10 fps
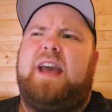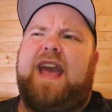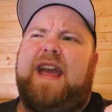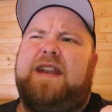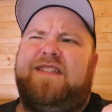
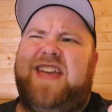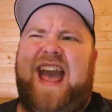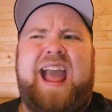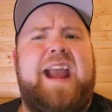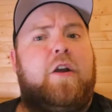and the
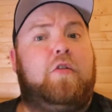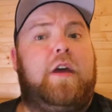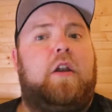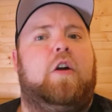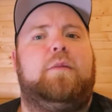anger
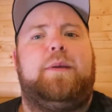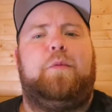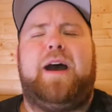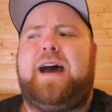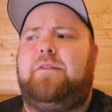that a lot of
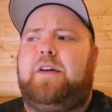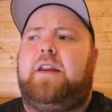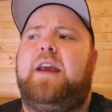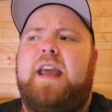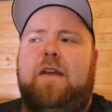people have that
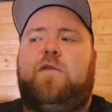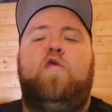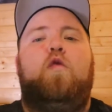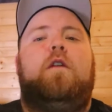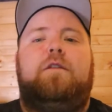if
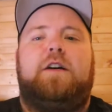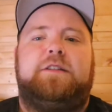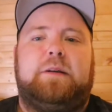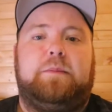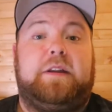you would have done
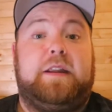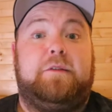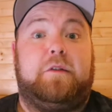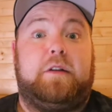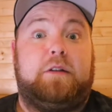something
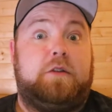different,